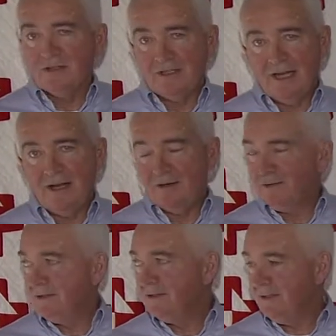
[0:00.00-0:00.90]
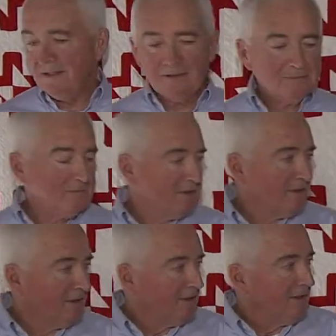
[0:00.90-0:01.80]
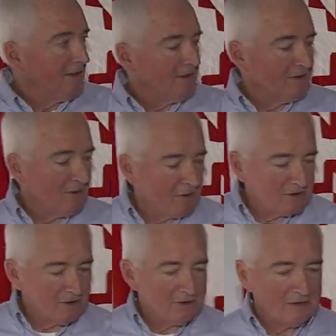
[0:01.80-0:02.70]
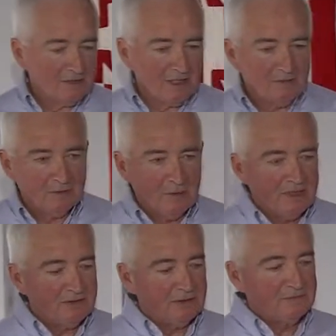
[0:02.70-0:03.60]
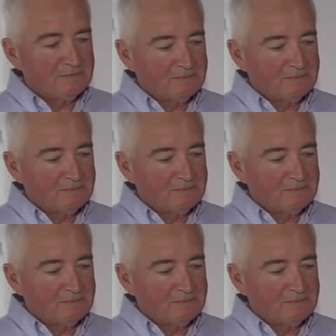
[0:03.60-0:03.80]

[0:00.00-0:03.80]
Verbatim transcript: in the uh-huh. house. Yep. Um, so it's just kind of amazing. Yep.